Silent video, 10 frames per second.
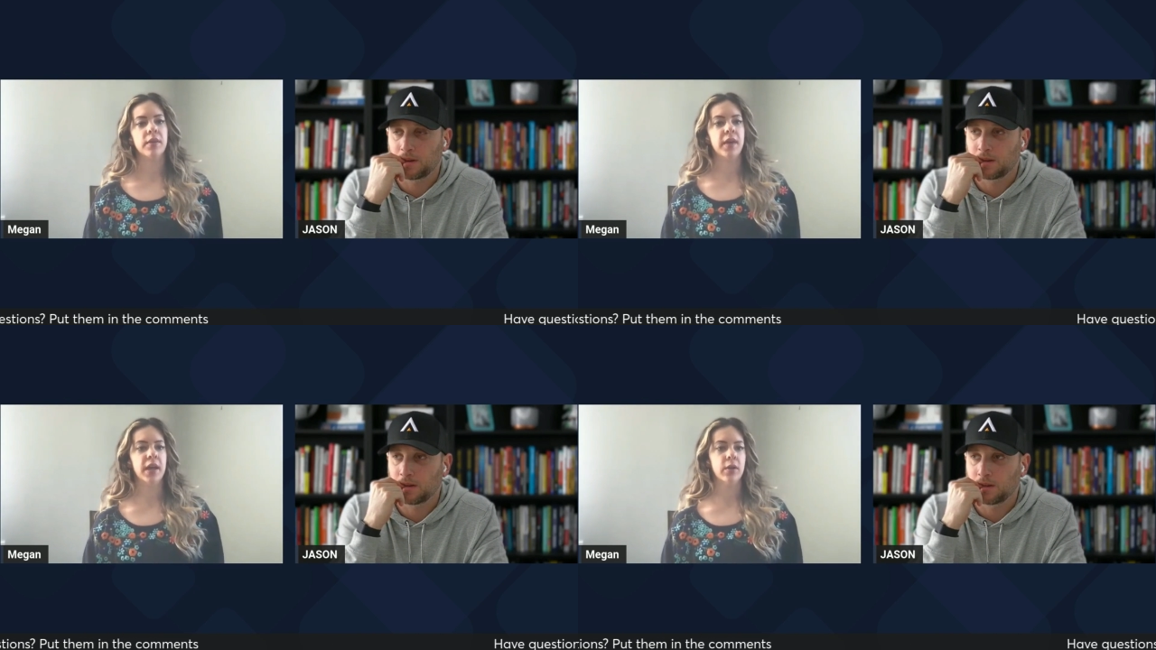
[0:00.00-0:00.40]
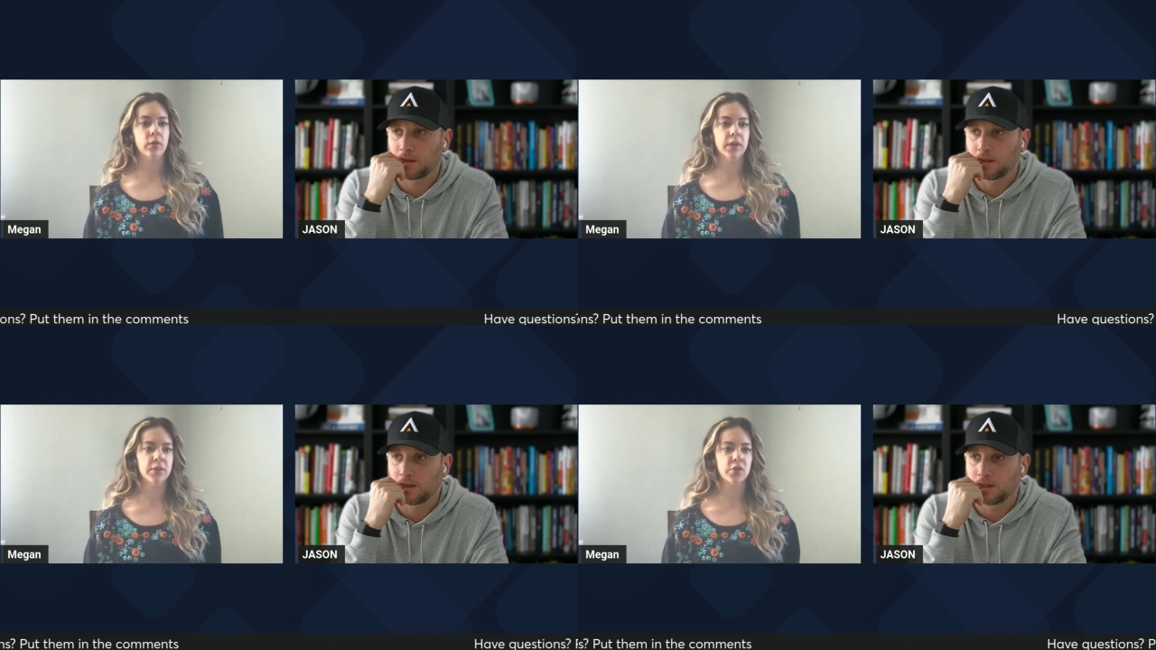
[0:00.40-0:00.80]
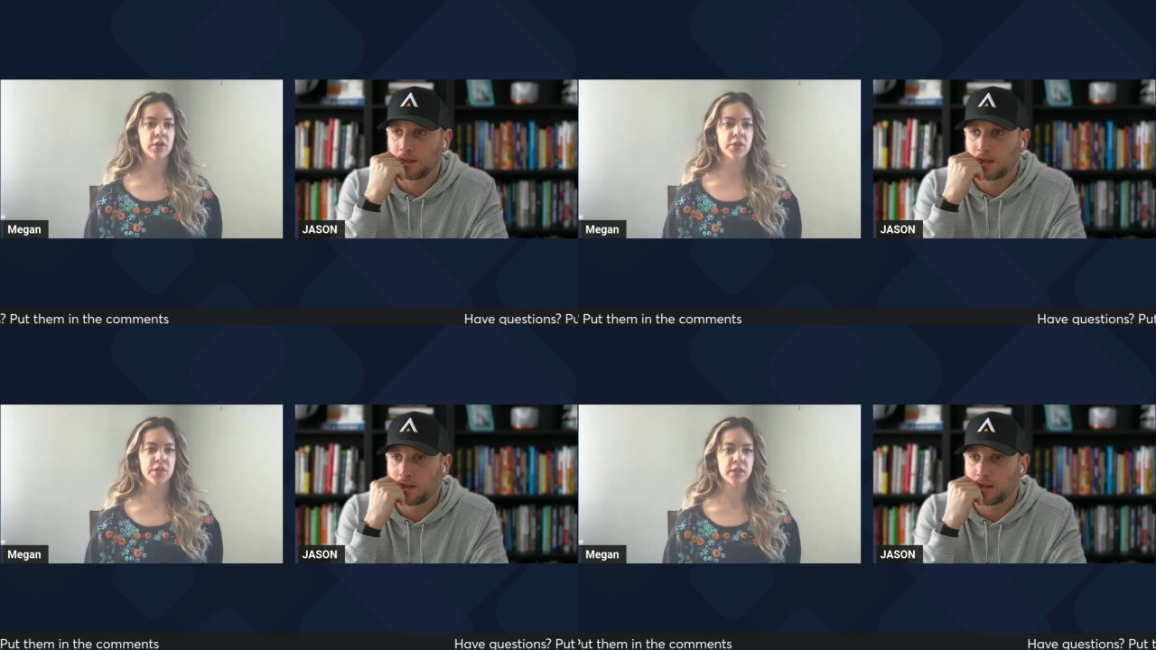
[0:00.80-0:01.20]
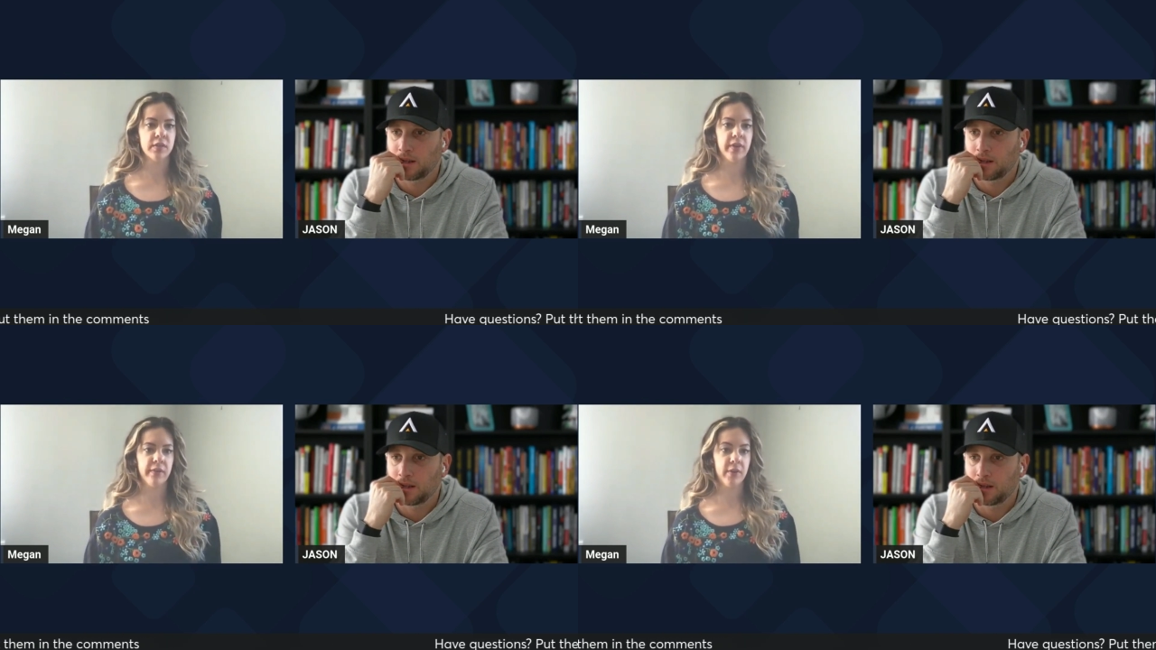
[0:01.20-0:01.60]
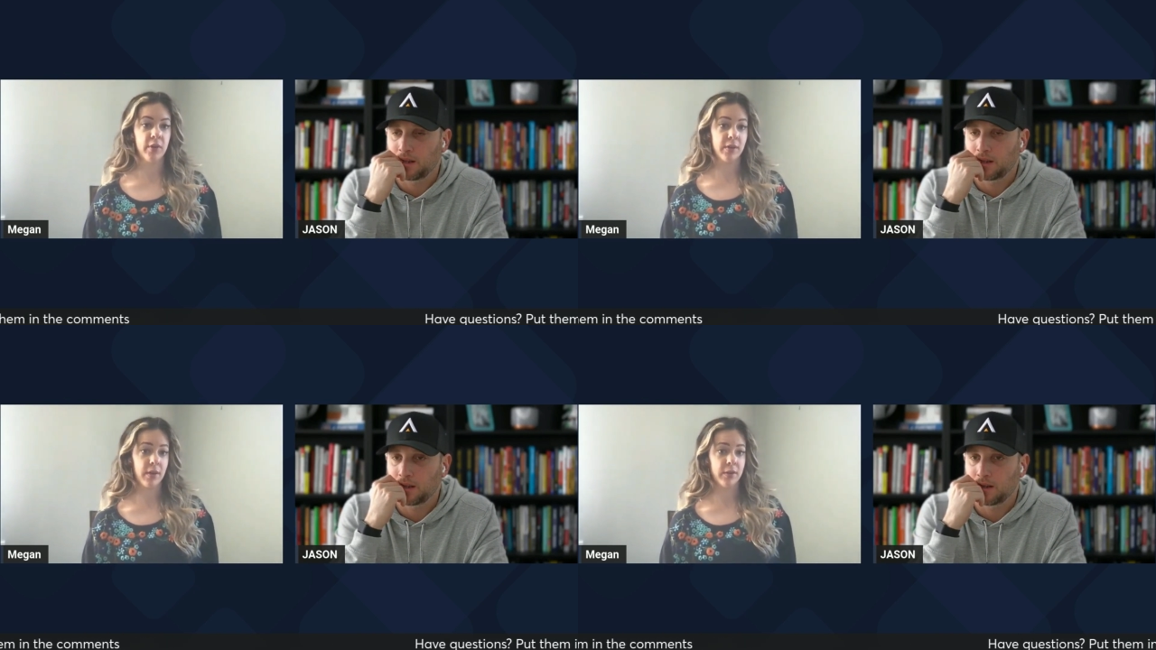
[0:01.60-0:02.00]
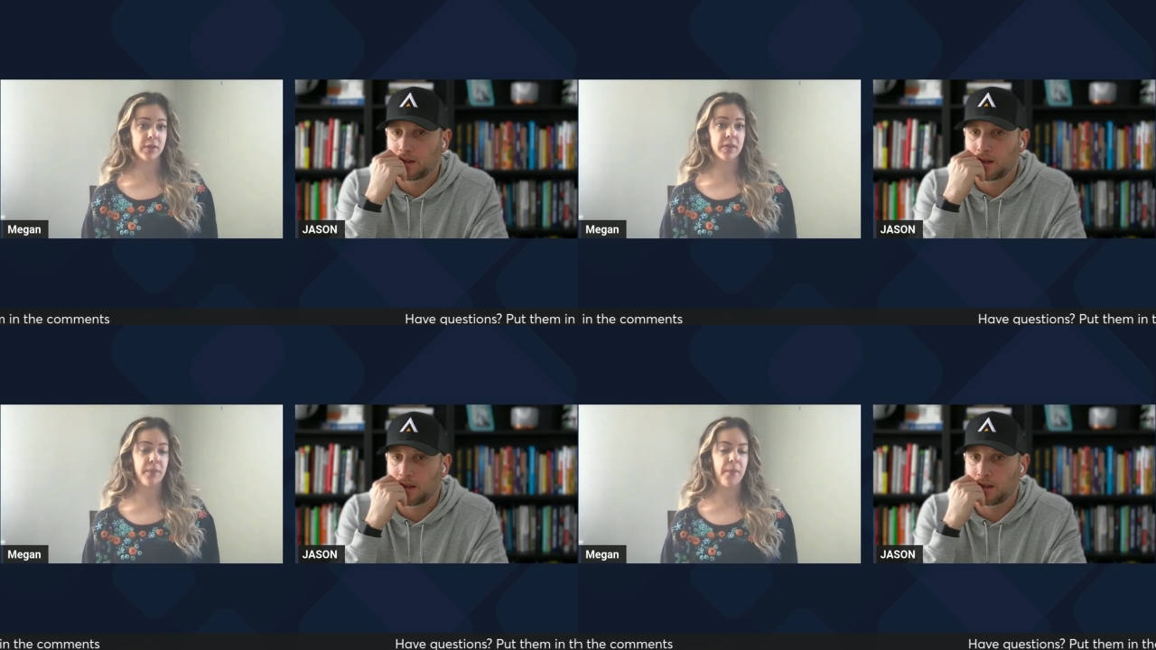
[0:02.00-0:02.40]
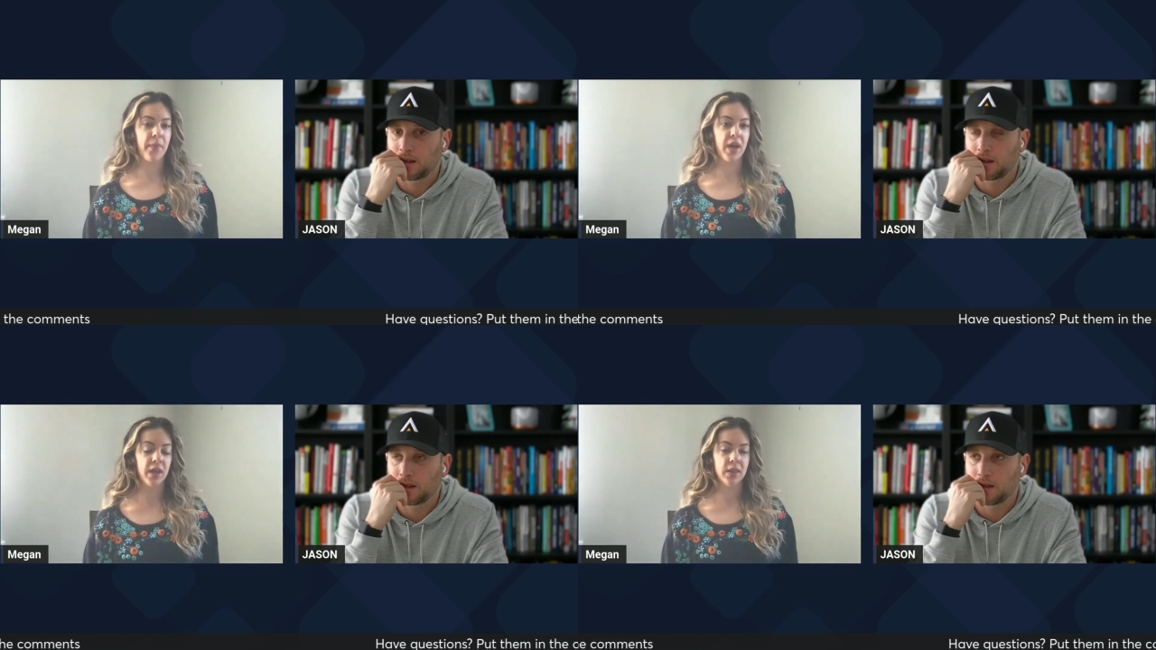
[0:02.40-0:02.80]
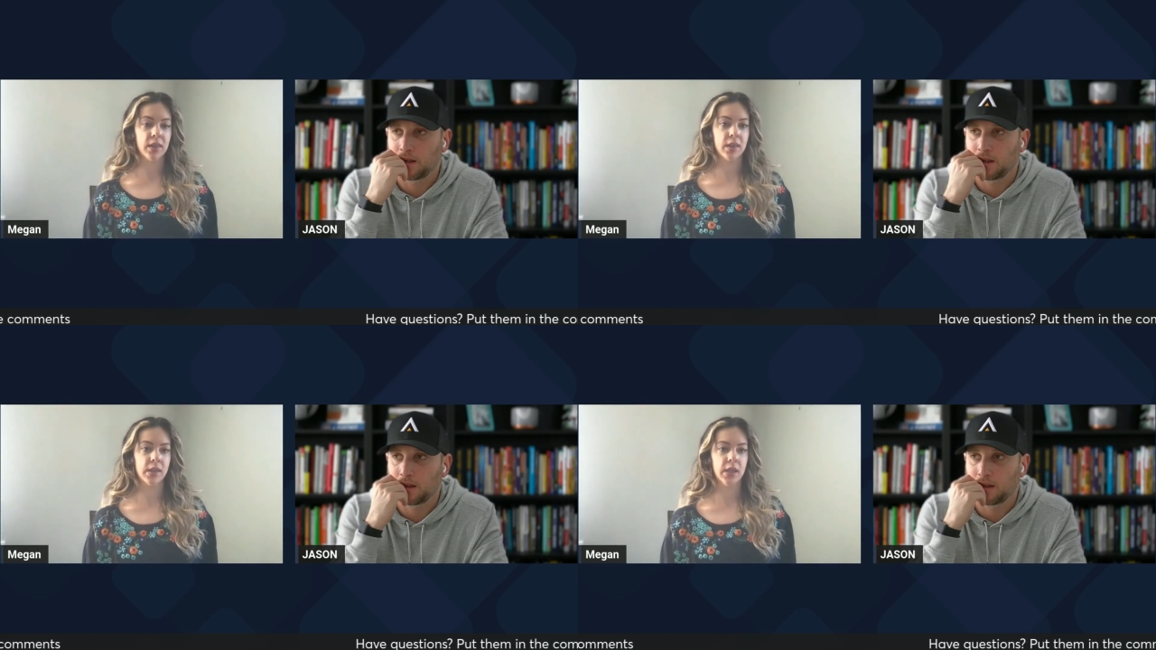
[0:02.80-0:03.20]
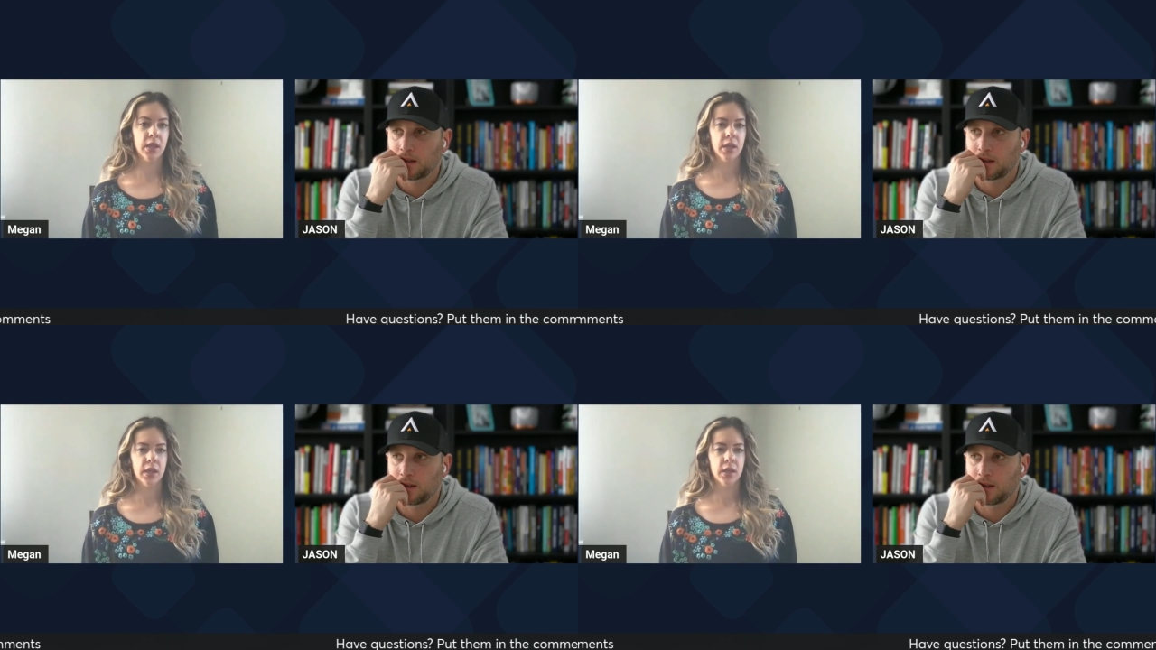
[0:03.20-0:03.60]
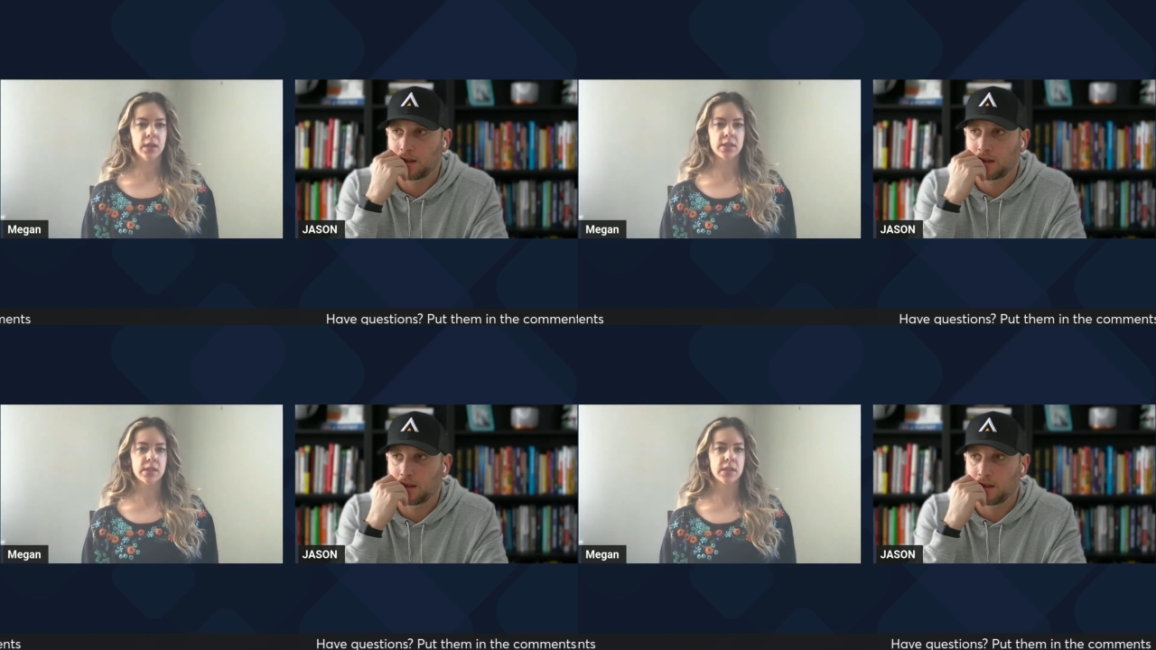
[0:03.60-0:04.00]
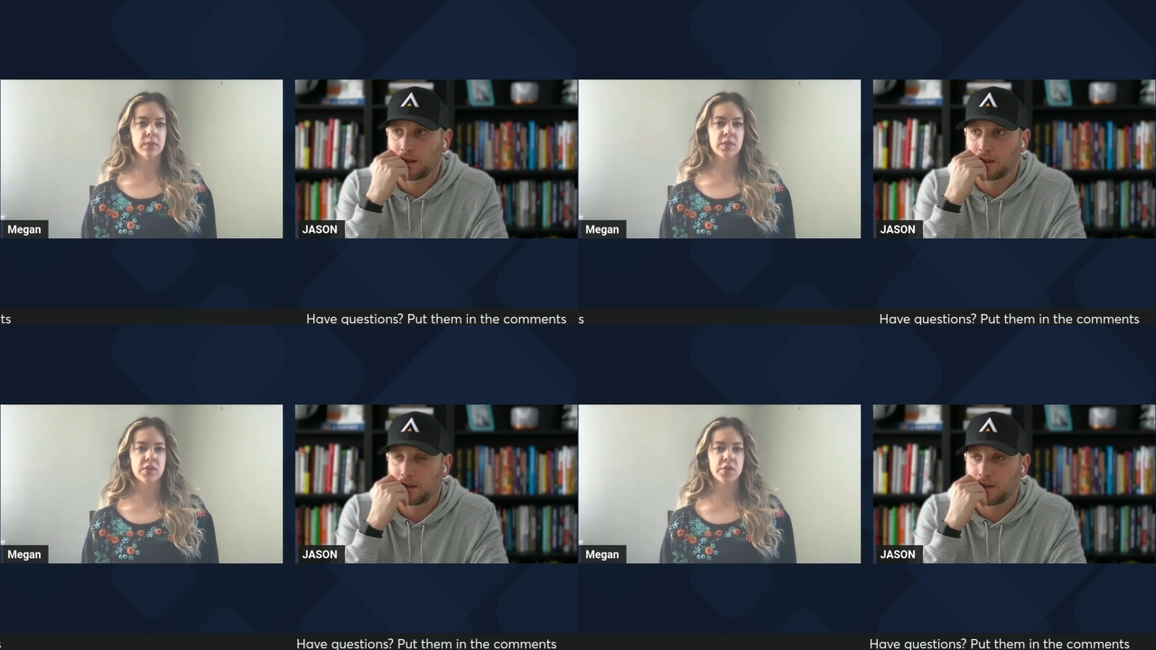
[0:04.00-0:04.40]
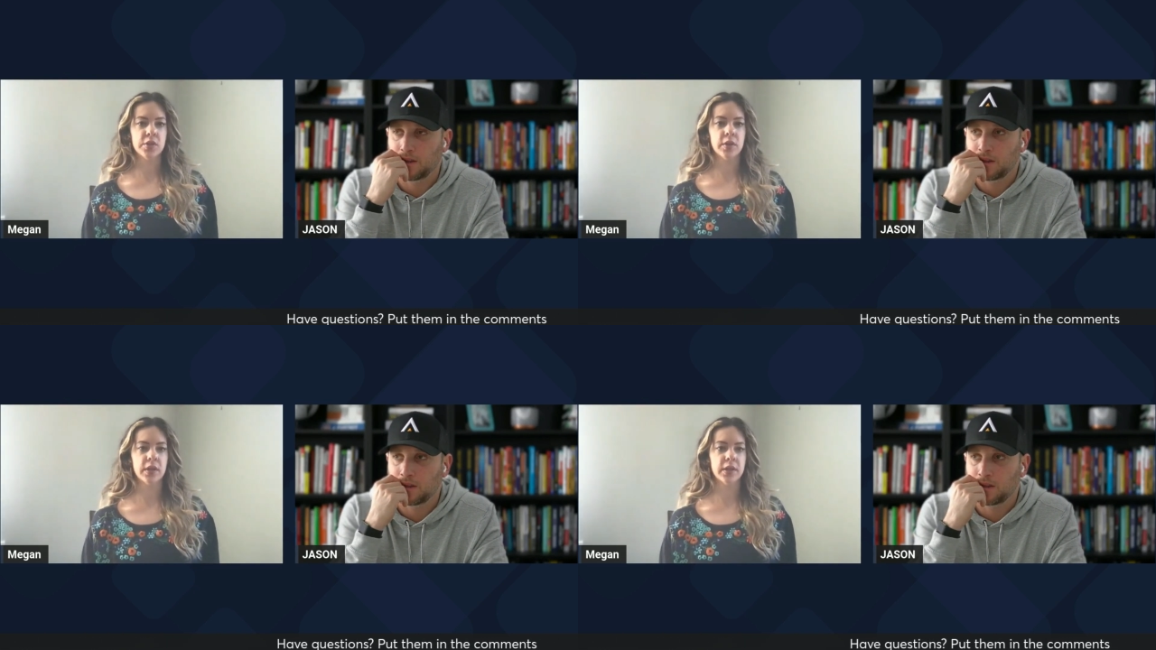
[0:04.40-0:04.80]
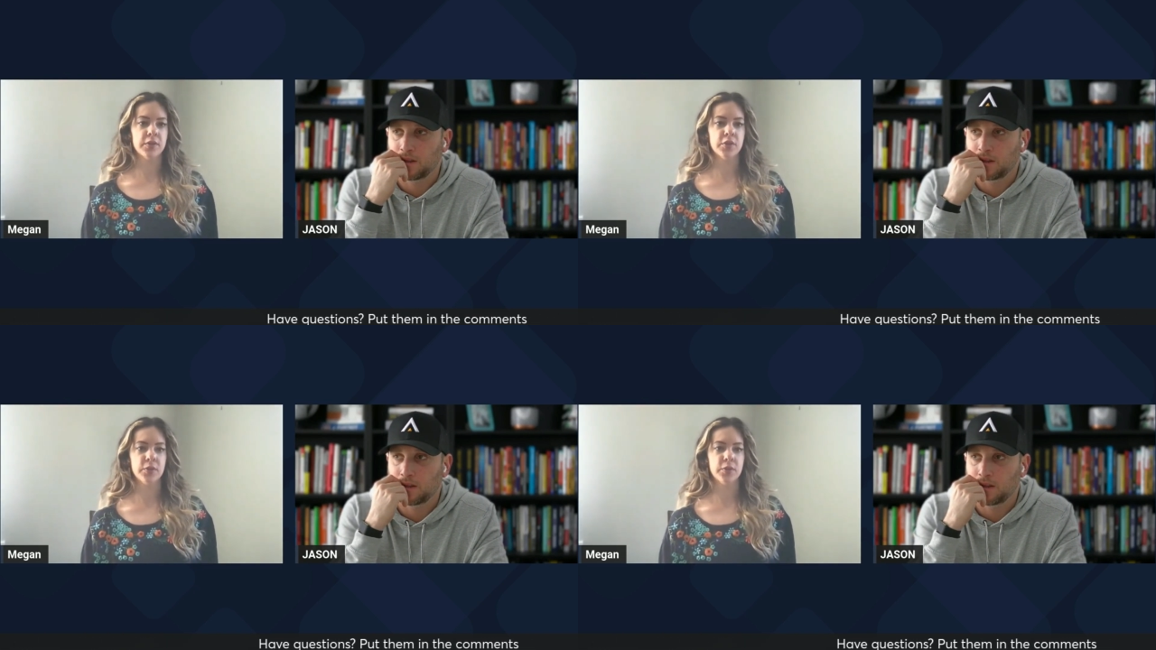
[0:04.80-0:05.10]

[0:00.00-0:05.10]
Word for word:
Speaker 1: that only charges $500 a month. This seems too good